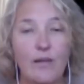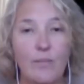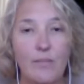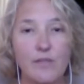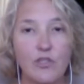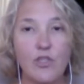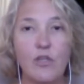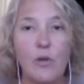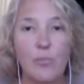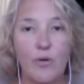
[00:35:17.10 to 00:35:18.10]
and
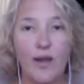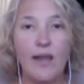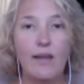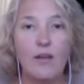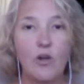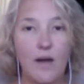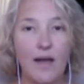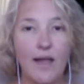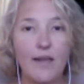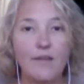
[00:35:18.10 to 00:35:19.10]
position your brain and your
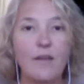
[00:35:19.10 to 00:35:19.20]
mind